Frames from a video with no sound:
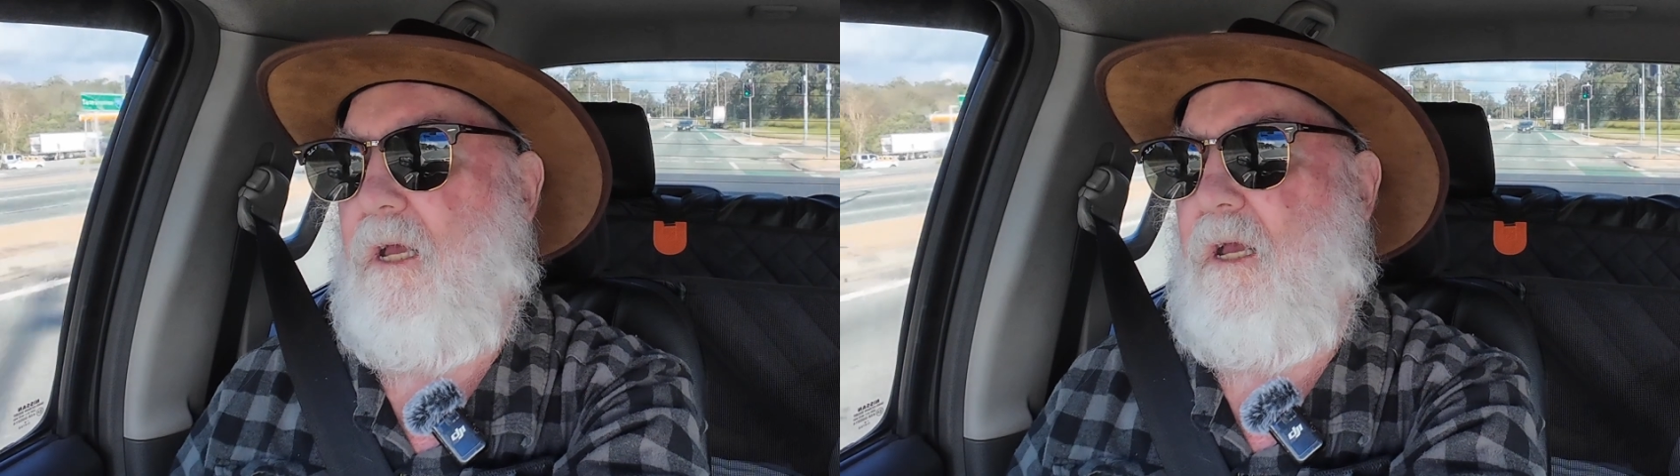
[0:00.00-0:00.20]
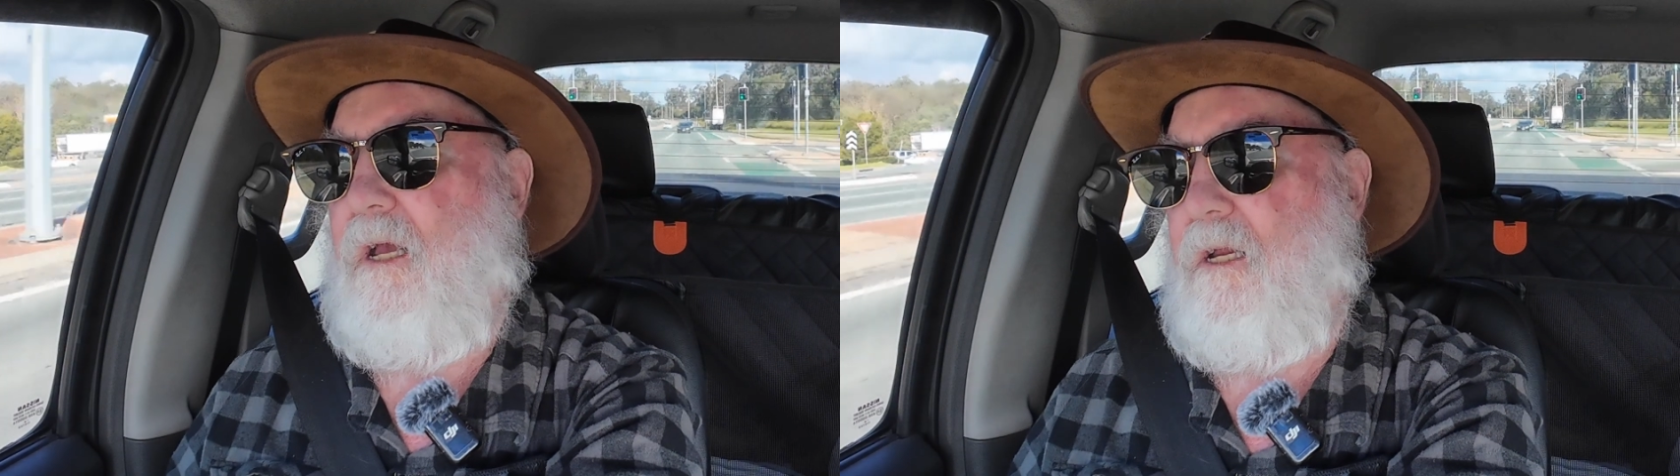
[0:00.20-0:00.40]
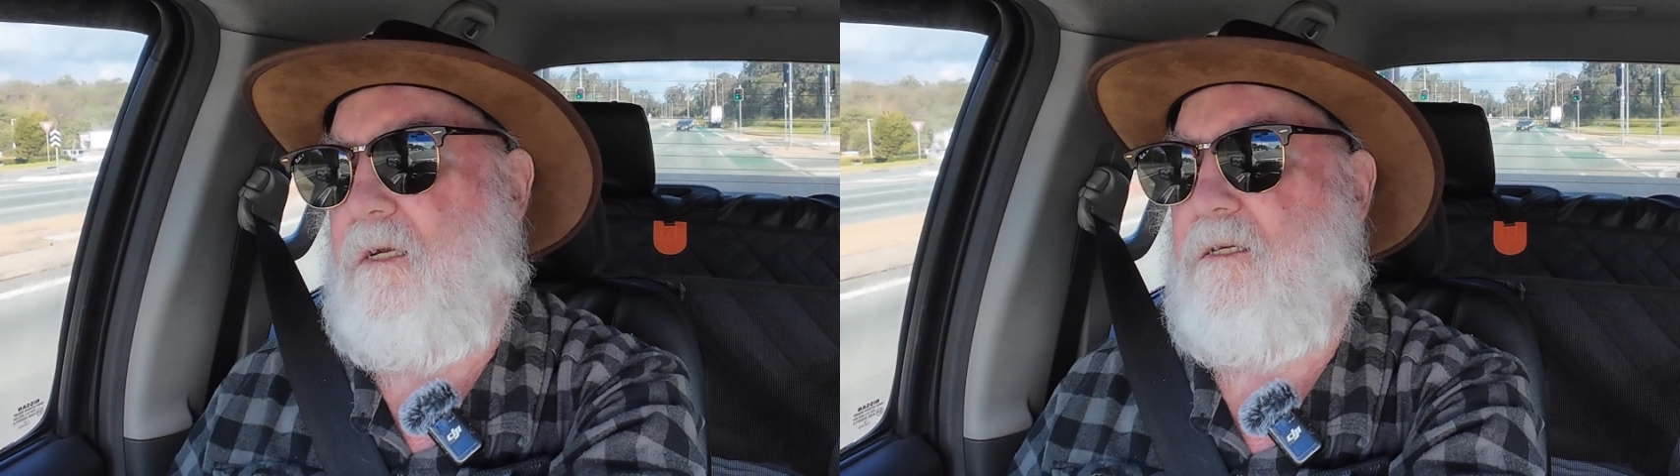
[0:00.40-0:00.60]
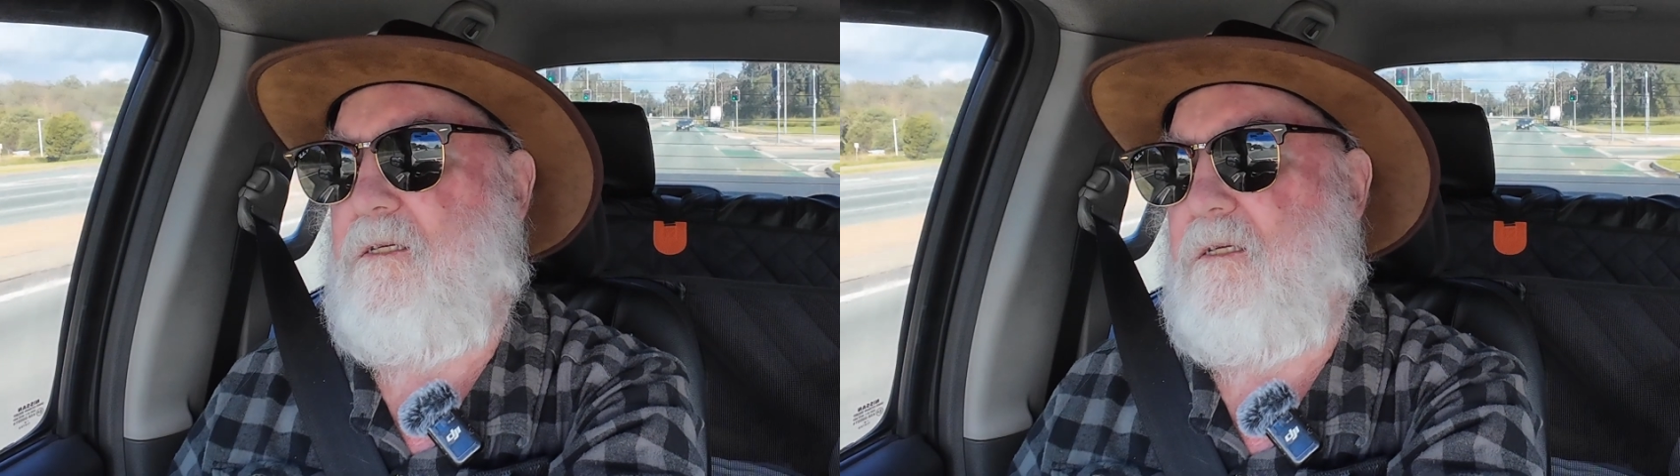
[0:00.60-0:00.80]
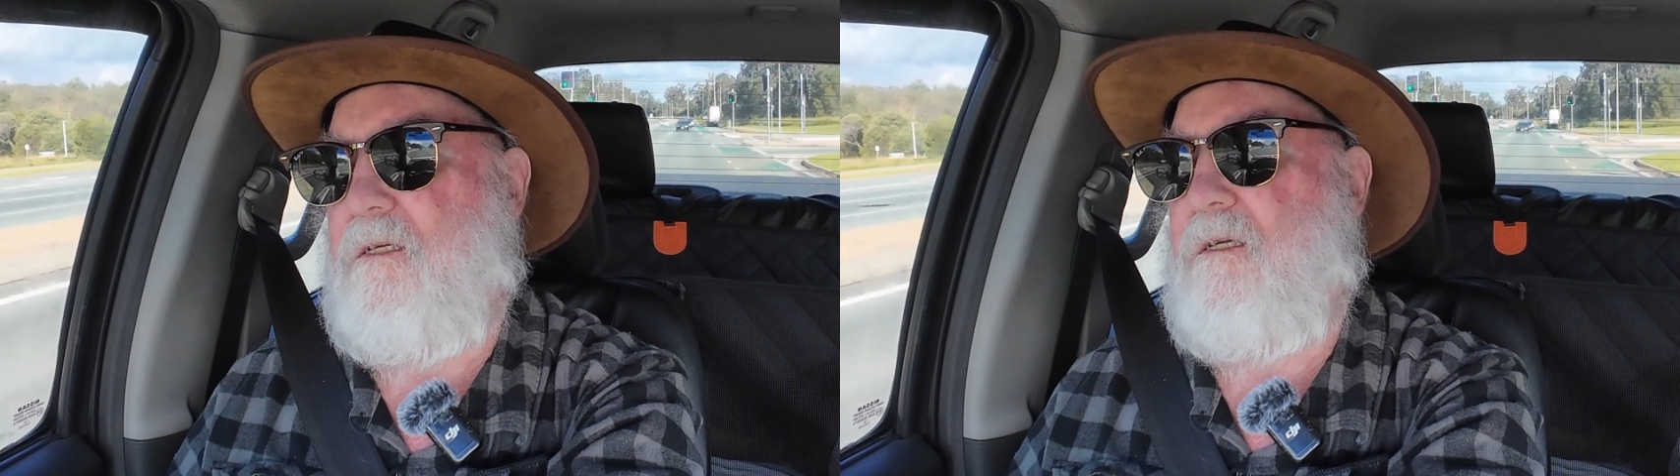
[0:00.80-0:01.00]
And
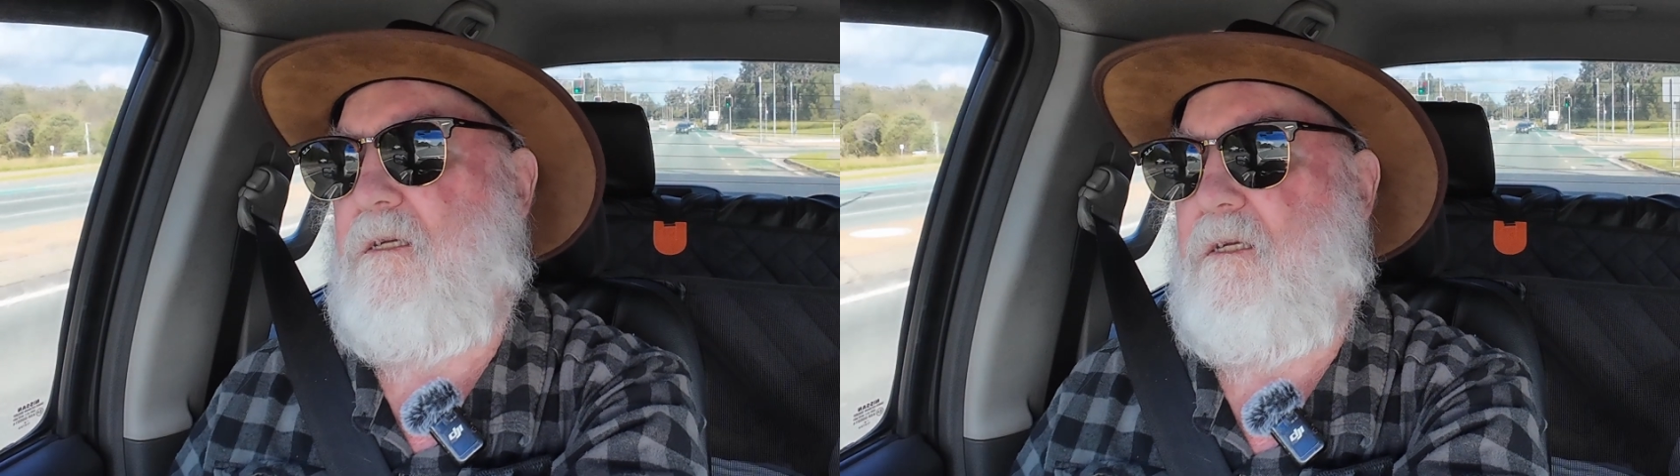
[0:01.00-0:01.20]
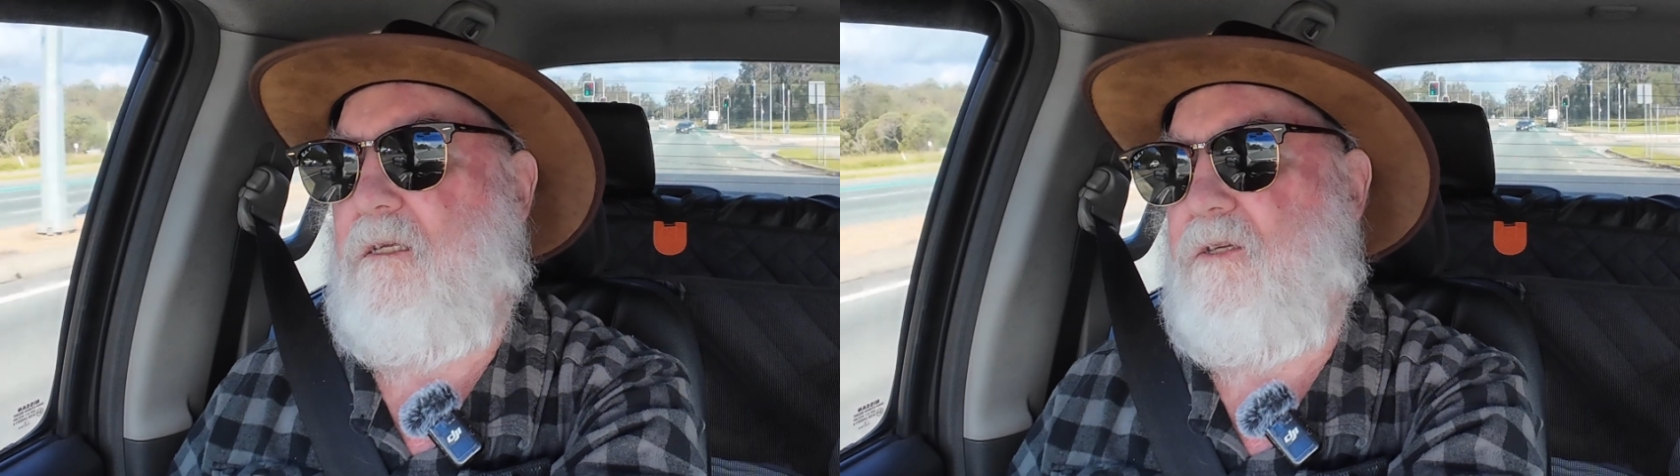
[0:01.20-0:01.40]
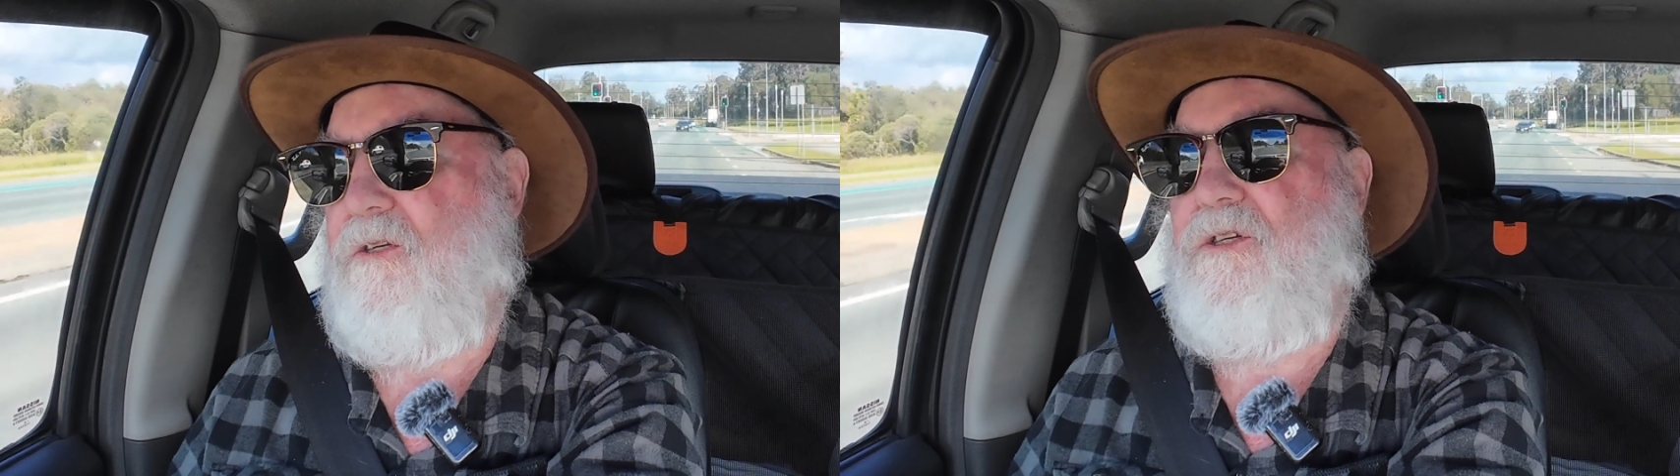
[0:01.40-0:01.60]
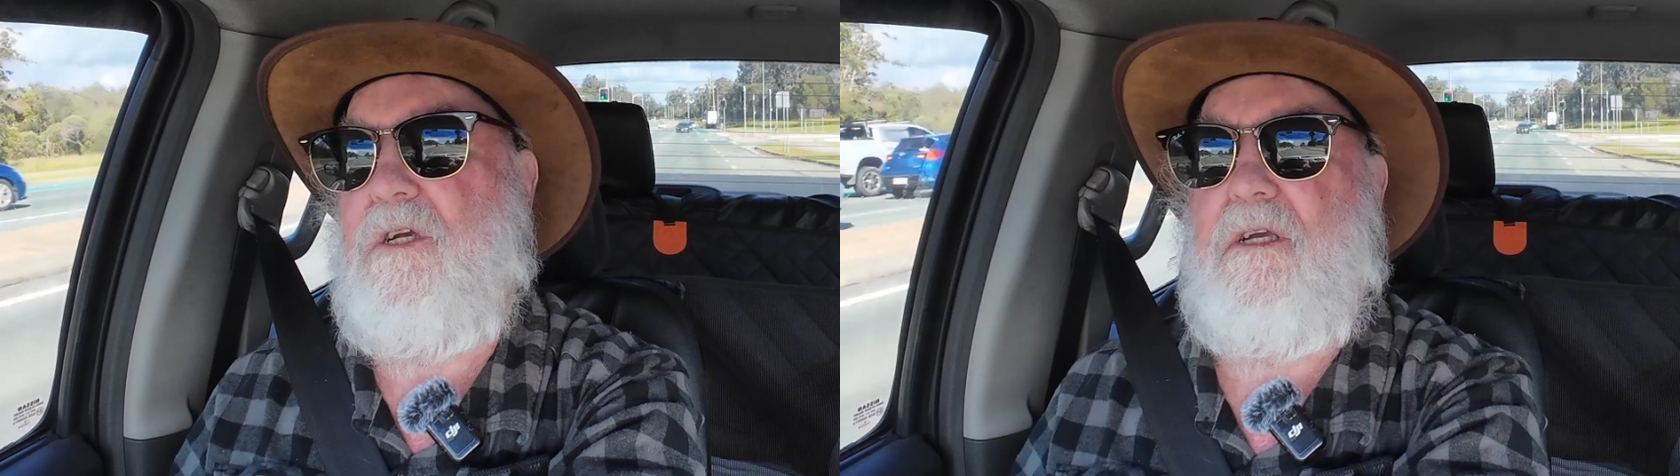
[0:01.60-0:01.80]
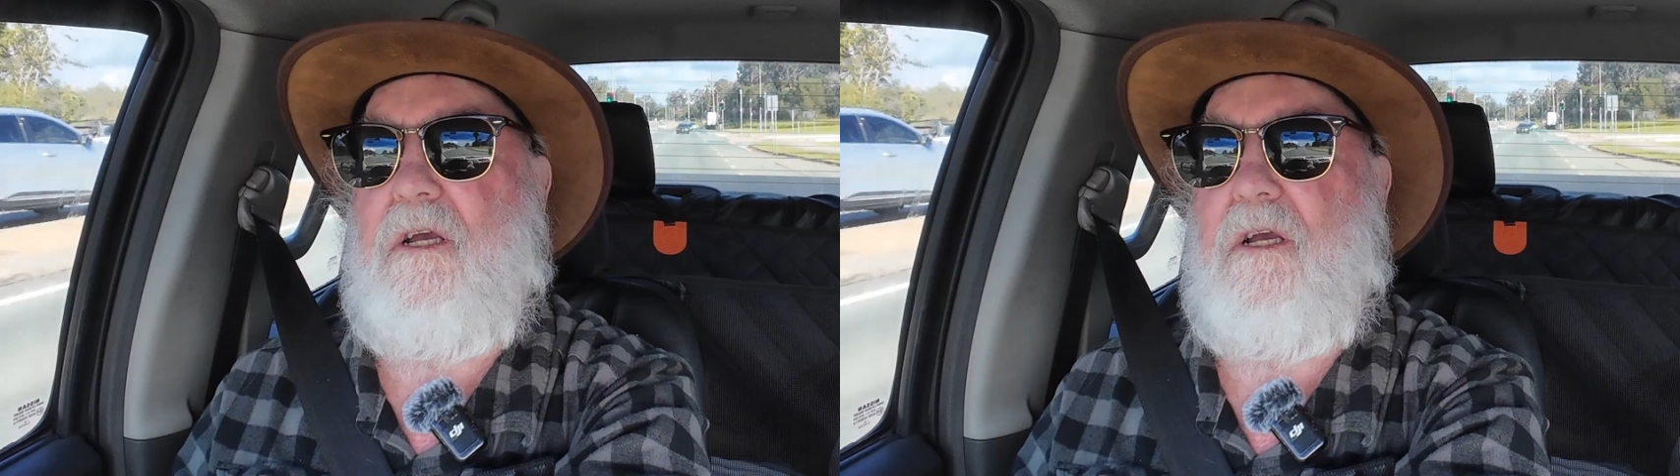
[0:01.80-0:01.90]
check